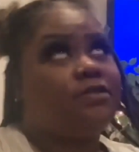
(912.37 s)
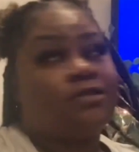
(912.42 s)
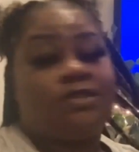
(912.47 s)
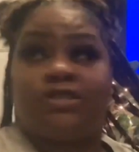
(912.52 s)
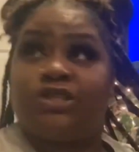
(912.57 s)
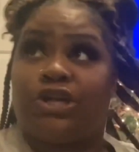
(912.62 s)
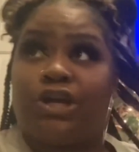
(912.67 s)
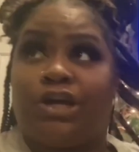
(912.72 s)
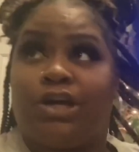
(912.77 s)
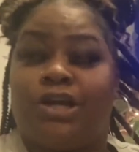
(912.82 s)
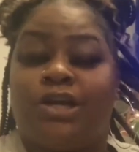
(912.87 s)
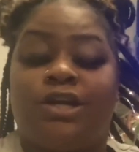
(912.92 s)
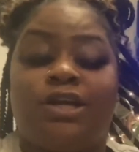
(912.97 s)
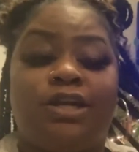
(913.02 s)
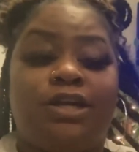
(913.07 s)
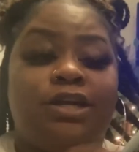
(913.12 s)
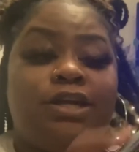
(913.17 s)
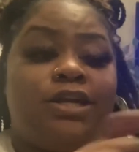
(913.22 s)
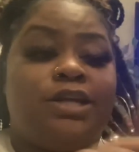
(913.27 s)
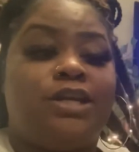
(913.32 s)
Sir.
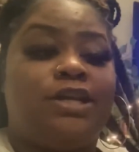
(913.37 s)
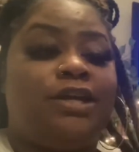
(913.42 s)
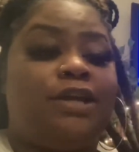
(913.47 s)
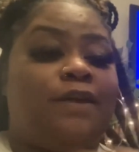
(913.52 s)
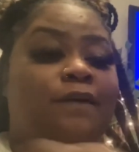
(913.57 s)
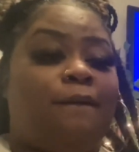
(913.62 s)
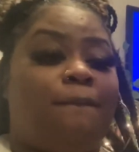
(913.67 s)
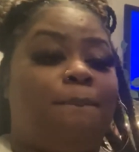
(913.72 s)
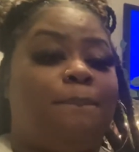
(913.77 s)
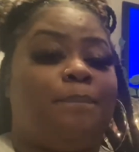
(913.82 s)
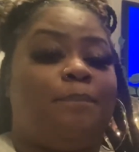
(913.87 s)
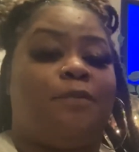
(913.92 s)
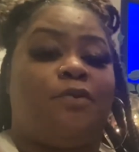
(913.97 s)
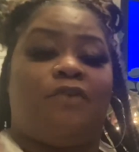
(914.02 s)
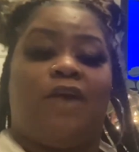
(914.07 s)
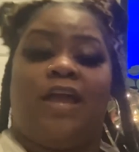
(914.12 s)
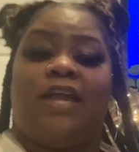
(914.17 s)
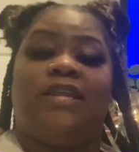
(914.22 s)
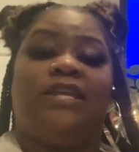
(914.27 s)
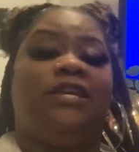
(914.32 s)

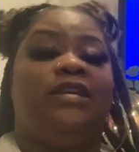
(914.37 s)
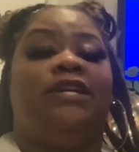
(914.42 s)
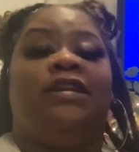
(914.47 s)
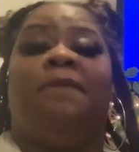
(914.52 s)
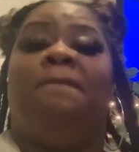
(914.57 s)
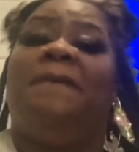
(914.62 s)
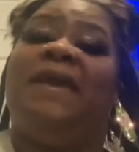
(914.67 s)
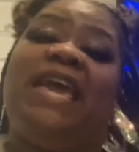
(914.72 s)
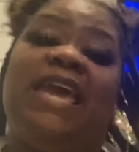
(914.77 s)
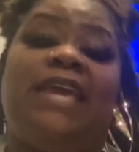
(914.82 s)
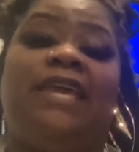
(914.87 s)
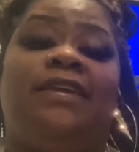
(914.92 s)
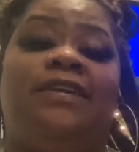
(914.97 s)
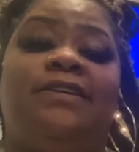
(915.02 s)
Mariah needed a me.